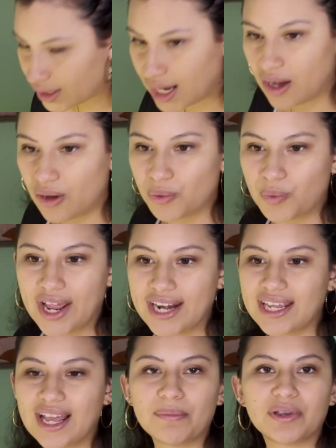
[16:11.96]

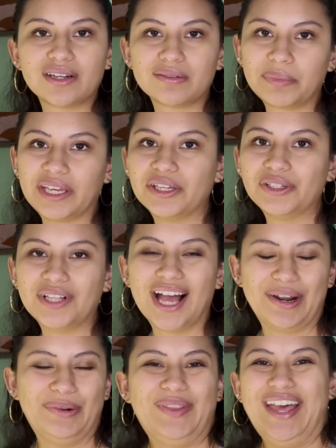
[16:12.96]
Already, I'm gonna bail.
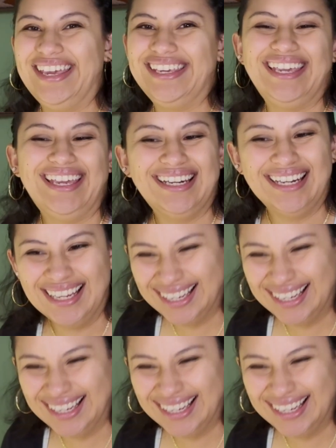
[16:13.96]
I don't like it.